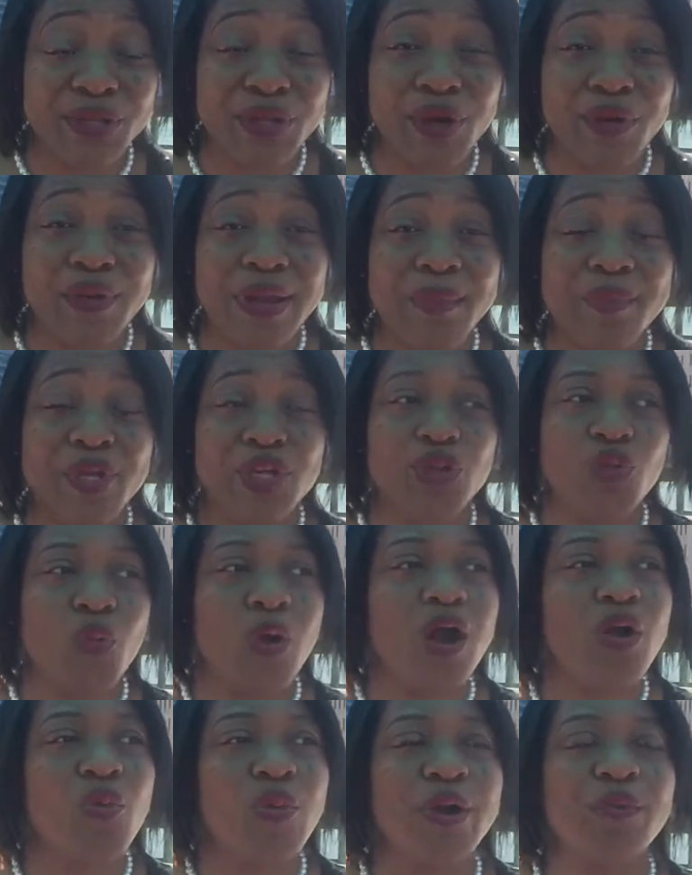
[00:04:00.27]
you know what I mean? You
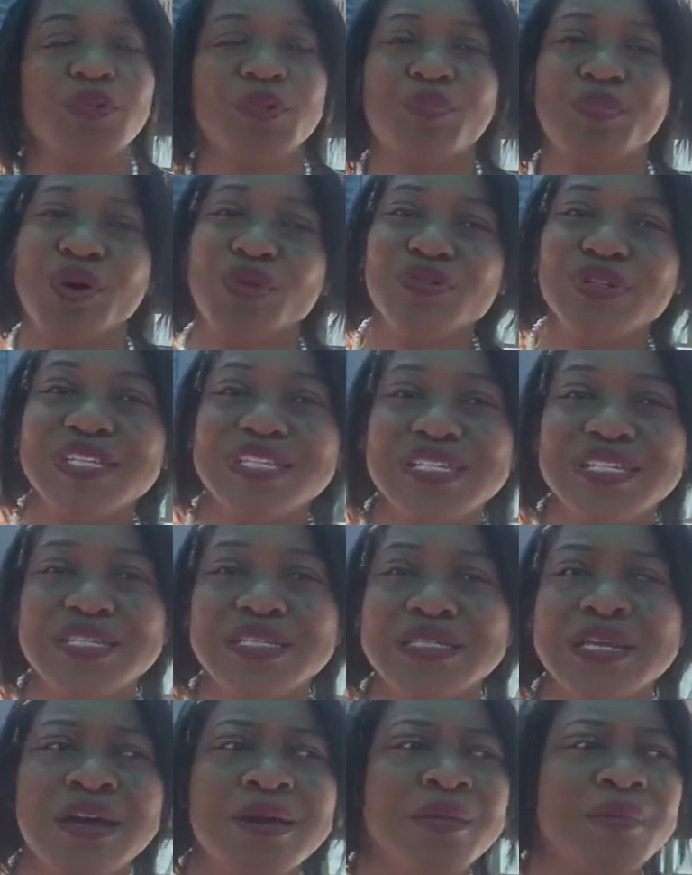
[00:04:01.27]
walk away with
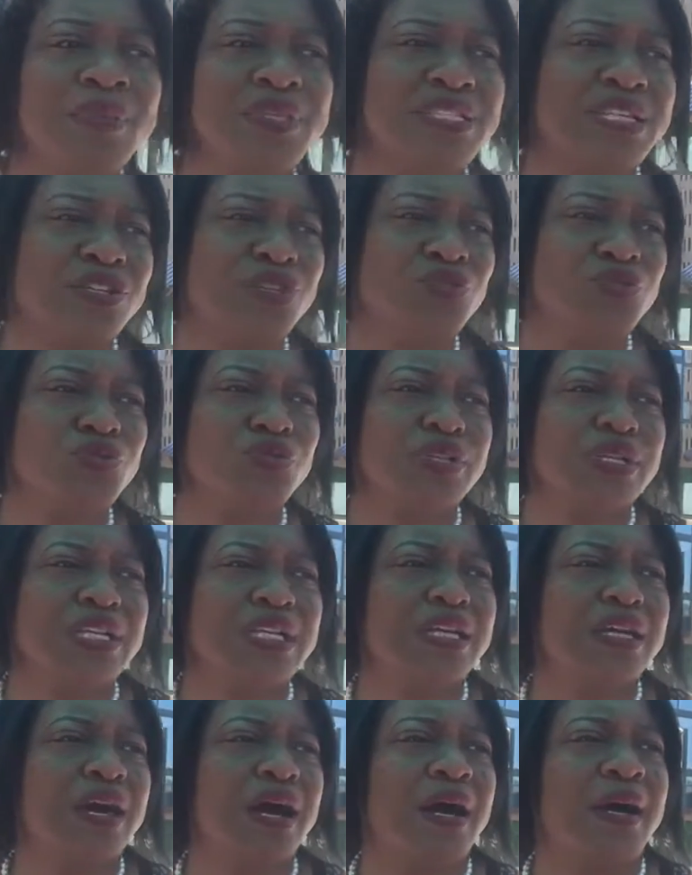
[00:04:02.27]
bonuses,
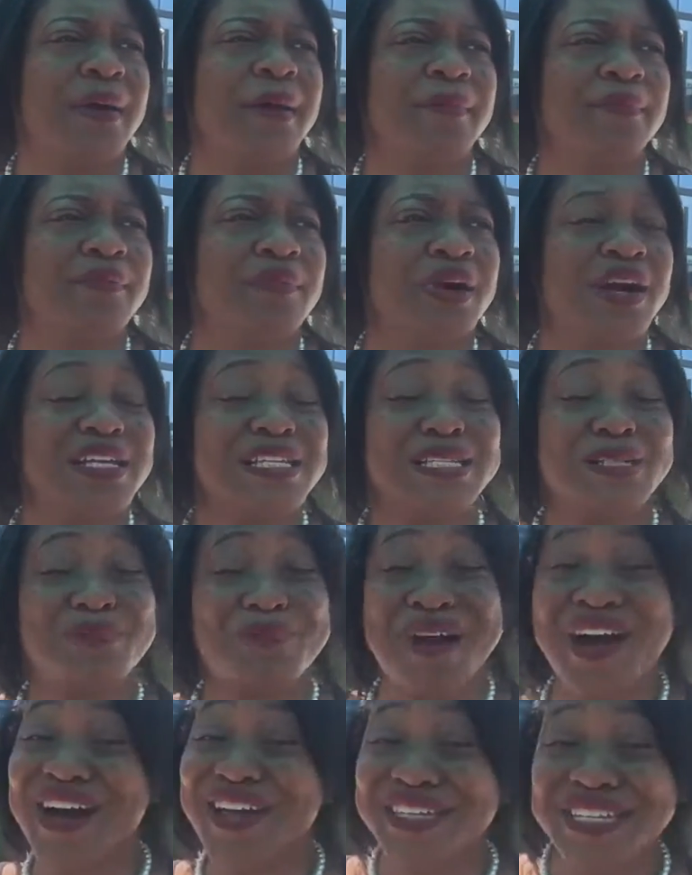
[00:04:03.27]
potentially um, a
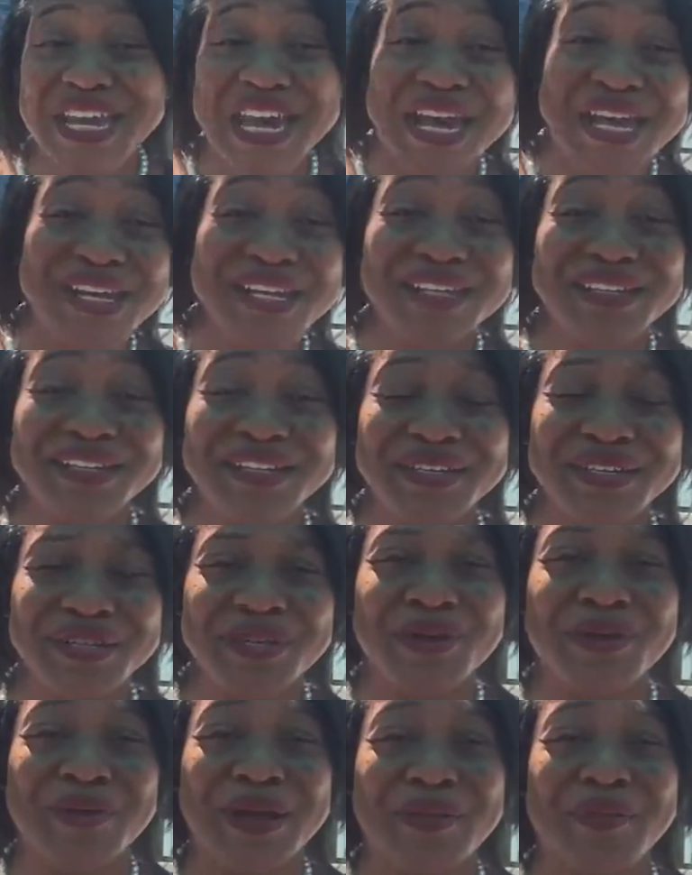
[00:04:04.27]
spa day,
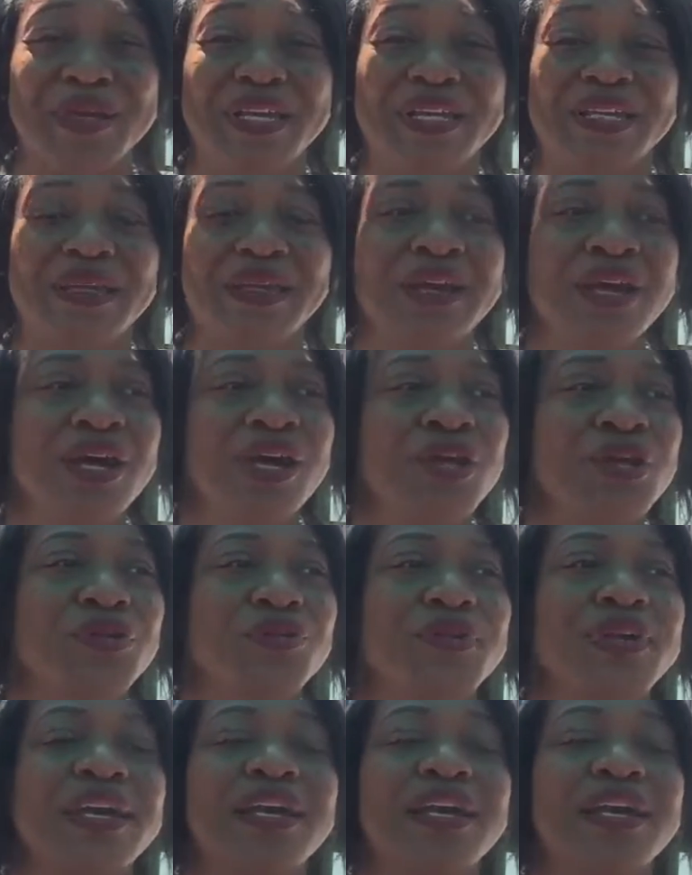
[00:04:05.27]
you know what I mean? You